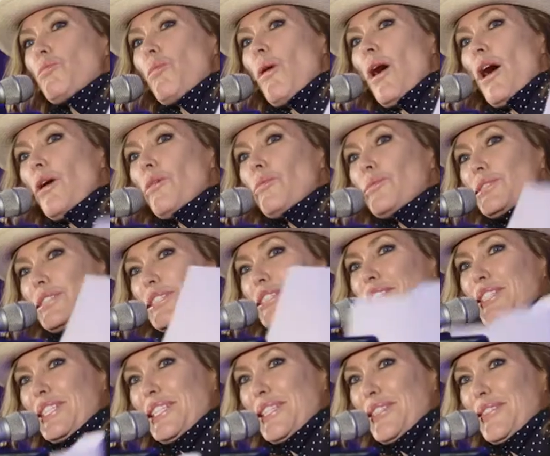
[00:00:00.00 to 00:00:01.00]
What was
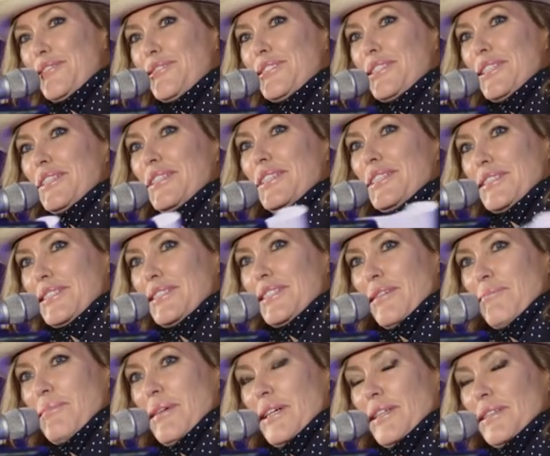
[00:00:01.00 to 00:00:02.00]
achieved this
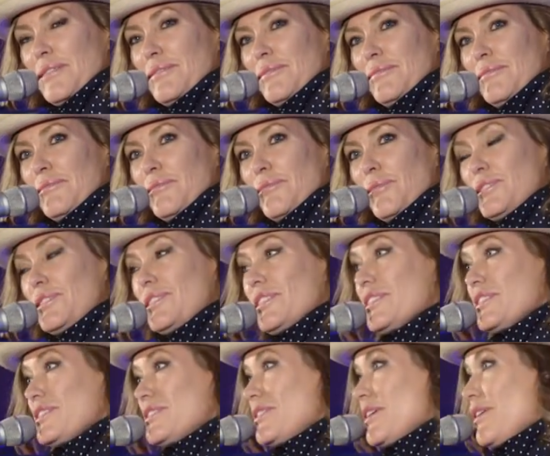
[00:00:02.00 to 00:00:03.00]
summer was the
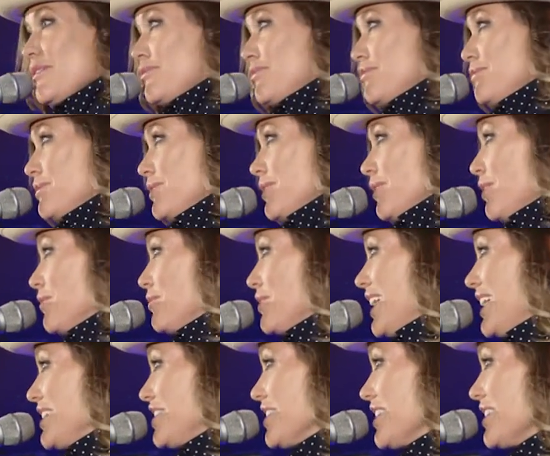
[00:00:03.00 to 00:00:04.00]
stuff of
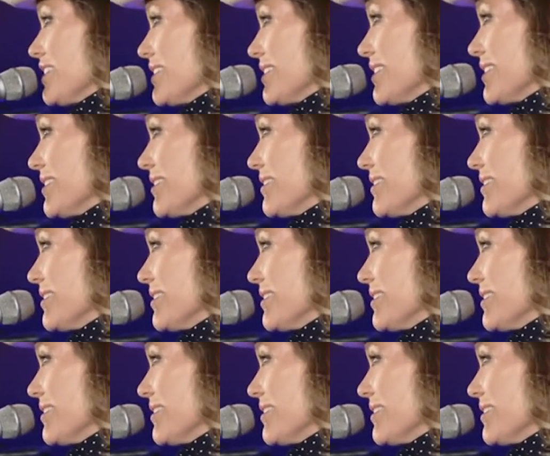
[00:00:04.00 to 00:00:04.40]
legend.